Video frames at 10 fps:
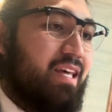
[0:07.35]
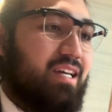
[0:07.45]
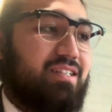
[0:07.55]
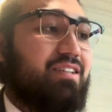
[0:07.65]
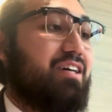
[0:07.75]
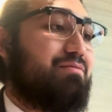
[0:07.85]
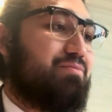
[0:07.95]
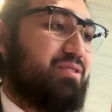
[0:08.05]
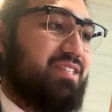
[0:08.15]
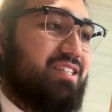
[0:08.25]
and today I'll be
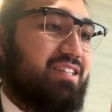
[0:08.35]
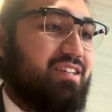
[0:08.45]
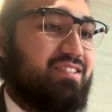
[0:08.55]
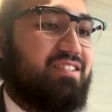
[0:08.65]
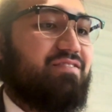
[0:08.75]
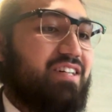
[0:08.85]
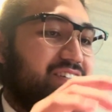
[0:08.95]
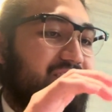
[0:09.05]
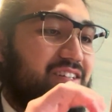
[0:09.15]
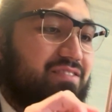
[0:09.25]
presenting on the
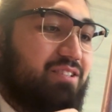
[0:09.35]
effect of a